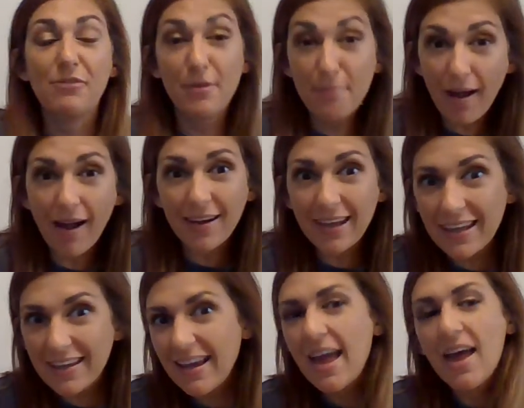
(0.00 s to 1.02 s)

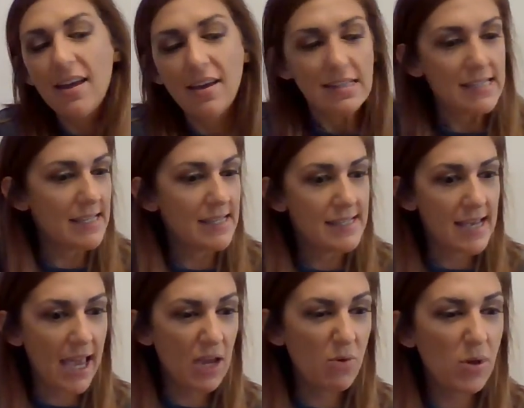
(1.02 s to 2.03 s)
everybody.
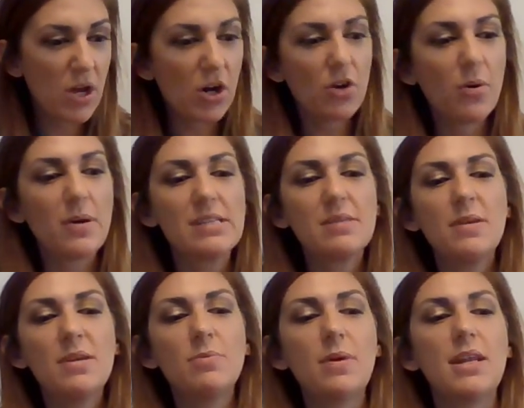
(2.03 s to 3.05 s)
Today we are going to
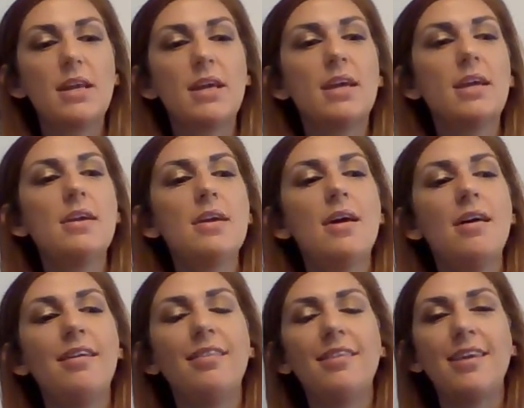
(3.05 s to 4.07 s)
be reading
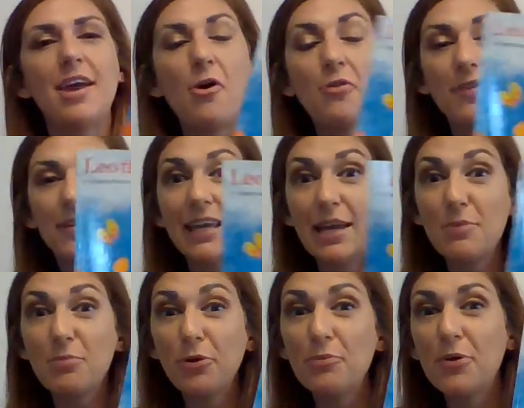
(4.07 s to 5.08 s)
Leo the Late
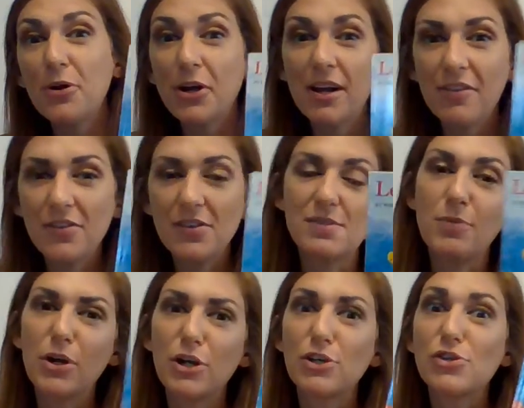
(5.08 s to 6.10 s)
Bloomer. This
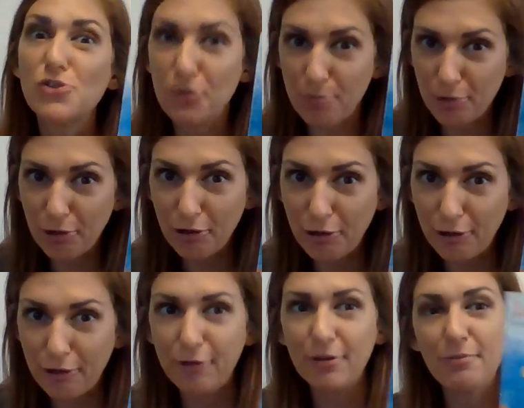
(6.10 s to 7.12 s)
book is super
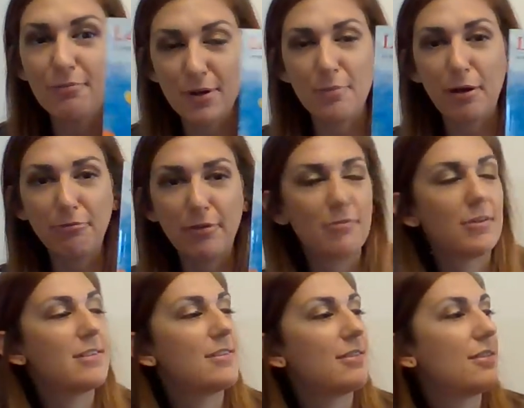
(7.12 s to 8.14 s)
cute and one of my
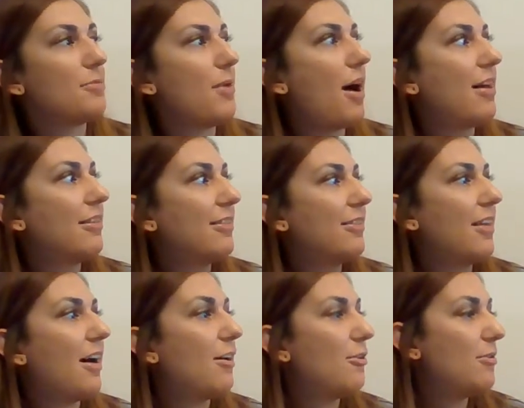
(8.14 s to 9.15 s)
favorites as well.
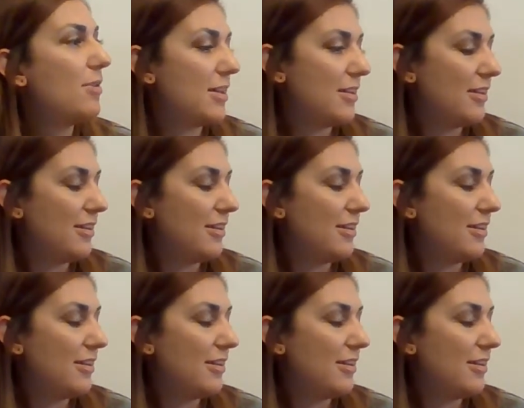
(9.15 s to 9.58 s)
So